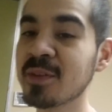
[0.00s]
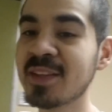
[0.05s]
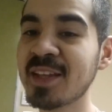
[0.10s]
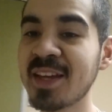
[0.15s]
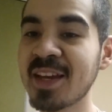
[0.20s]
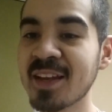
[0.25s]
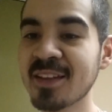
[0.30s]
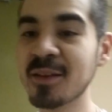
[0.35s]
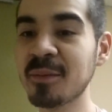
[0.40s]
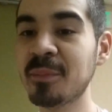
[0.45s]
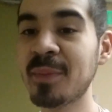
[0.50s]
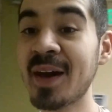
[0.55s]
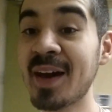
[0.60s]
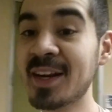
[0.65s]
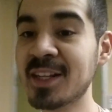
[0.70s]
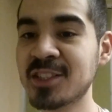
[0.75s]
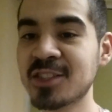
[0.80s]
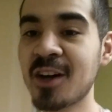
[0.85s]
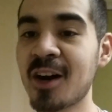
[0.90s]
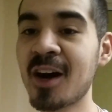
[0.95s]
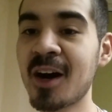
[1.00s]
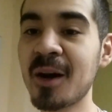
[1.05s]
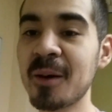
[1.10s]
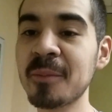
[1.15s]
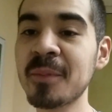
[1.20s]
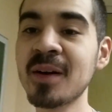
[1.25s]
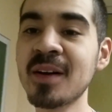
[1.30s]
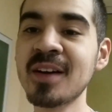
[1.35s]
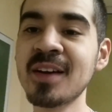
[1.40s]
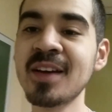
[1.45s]
think it's a bad
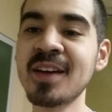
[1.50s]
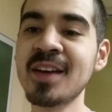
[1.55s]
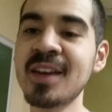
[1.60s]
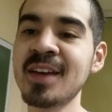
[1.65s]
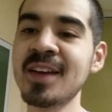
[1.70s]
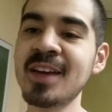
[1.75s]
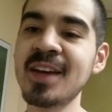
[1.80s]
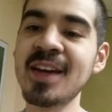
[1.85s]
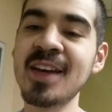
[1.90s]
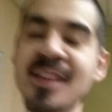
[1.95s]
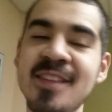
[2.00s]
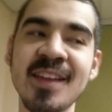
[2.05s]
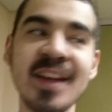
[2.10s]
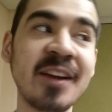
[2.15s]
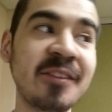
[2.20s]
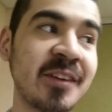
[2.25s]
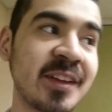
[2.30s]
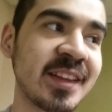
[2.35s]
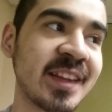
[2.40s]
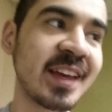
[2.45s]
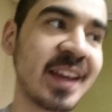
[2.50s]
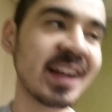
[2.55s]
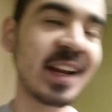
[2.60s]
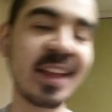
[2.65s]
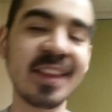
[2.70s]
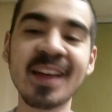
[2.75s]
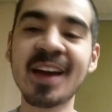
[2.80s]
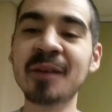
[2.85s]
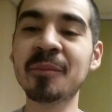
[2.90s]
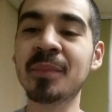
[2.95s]
job, it's everything like
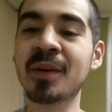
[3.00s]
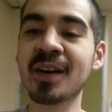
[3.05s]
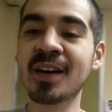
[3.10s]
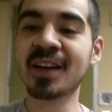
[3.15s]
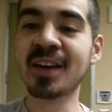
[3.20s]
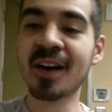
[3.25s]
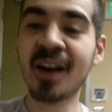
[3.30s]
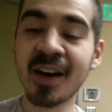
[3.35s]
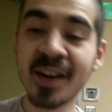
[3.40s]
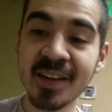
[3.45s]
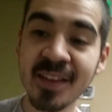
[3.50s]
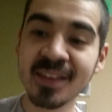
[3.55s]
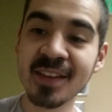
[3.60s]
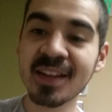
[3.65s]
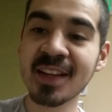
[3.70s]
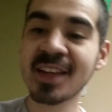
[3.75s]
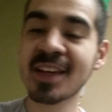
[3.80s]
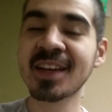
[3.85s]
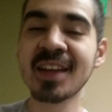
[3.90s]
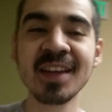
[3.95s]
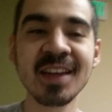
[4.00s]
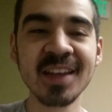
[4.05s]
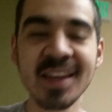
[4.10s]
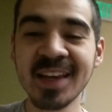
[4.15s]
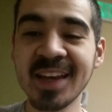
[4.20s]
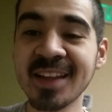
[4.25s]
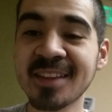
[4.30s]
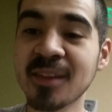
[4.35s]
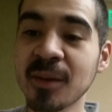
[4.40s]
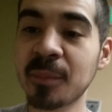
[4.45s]
that, but honestly,
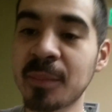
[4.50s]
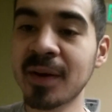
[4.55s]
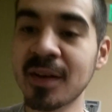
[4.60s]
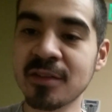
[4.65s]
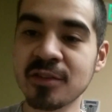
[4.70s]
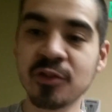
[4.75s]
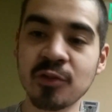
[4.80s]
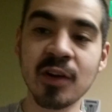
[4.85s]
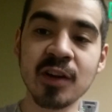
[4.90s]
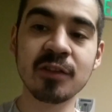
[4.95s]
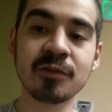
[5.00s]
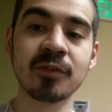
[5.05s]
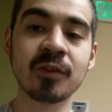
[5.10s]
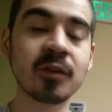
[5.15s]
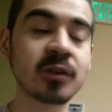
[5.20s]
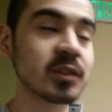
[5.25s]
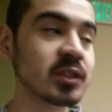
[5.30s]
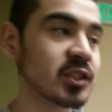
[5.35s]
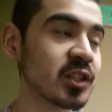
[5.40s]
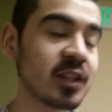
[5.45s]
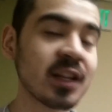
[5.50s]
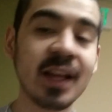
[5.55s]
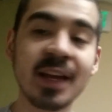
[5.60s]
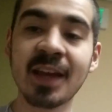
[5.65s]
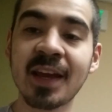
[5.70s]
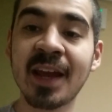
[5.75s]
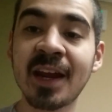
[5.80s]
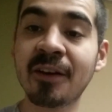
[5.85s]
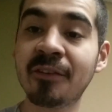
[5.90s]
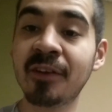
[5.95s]
it's a bit stressful, just like
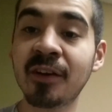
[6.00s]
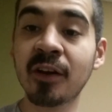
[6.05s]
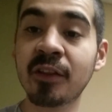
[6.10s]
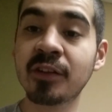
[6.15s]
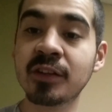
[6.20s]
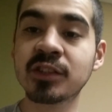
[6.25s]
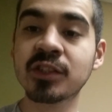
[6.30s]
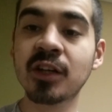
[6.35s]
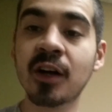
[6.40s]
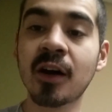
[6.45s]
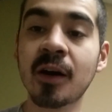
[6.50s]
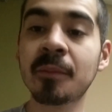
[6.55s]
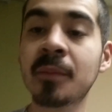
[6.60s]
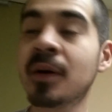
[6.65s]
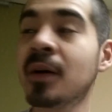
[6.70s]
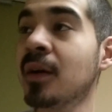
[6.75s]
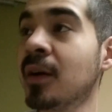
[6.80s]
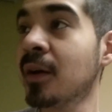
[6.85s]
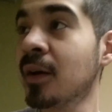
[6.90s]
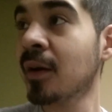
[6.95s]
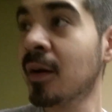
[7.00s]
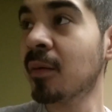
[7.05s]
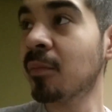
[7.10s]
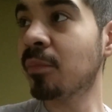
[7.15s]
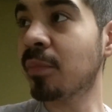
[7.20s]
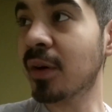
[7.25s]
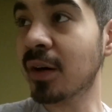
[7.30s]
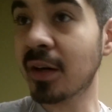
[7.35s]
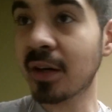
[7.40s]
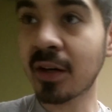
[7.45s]
every other job,
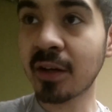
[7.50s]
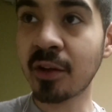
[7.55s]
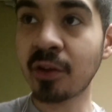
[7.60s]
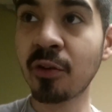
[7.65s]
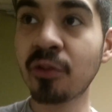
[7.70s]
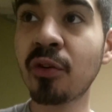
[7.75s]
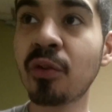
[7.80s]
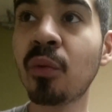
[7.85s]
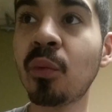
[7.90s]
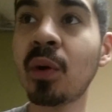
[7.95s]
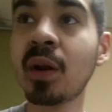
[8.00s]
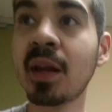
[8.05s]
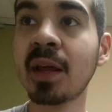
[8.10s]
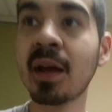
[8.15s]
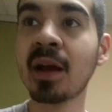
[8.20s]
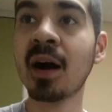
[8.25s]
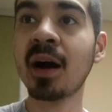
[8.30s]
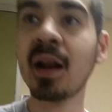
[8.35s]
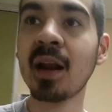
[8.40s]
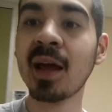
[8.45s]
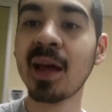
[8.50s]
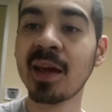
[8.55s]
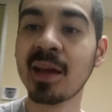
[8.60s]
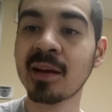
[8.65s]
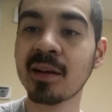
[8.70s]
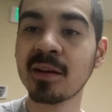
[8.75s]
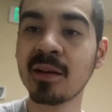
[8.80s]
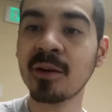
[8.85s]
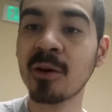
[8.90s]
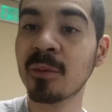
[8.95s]
but you don't really got, like,
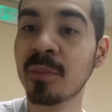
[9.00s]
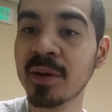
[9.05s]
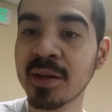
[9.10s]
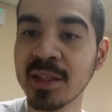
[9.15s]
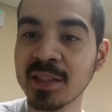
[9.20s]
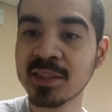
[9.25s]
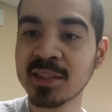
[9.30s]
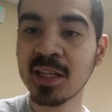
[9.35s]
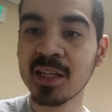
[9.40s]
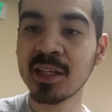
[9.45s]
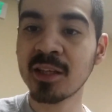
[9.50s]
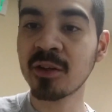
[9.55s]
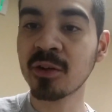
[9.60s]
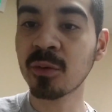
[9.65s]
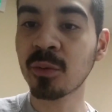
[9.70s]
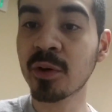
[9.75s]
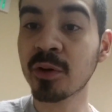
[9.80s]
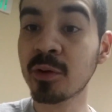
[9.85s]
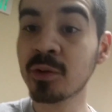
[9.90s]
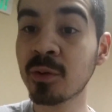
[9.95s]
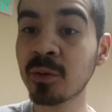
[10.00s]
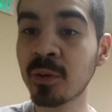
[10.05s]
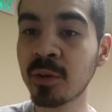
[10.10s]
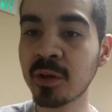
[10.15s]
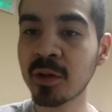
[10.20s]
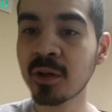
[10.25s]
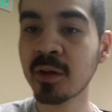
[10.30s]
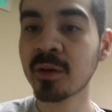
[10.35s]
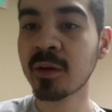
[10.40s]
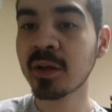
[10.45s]
nobody telling you what to do, you
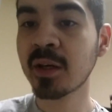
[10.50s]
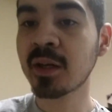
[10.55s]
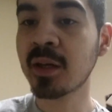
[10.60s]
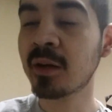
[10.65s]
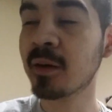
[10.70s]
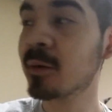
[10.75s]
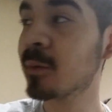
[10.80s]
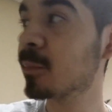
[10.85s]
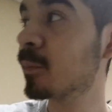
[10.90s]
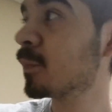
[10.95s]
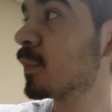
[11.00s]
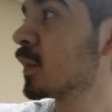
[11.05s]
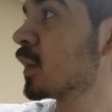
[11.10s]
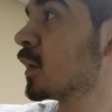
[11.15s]
know, and, um,